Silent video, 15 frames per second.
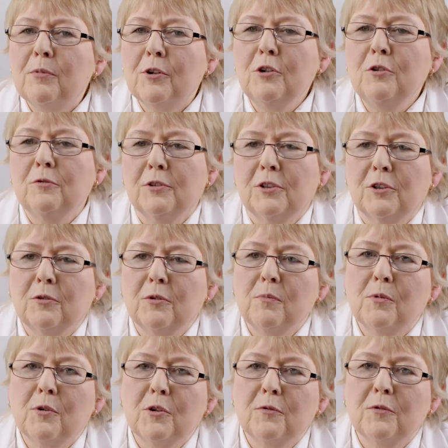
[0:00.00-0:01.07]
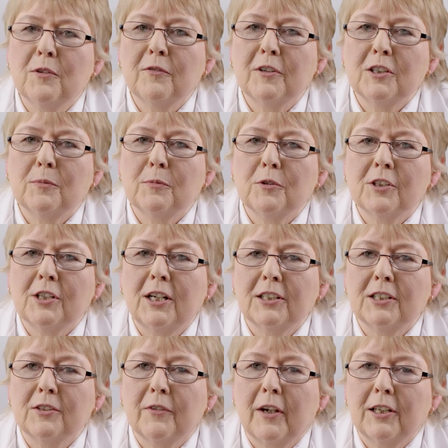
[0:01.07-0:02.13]
proven to improve the visible
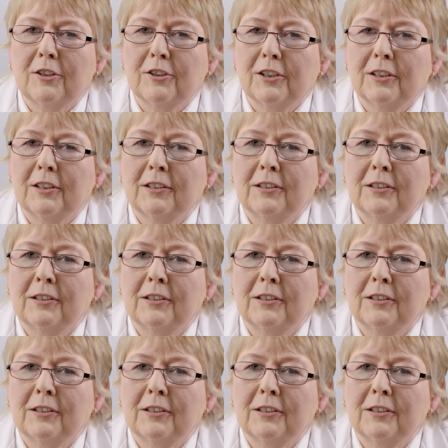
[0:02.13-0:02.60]
signs of aging.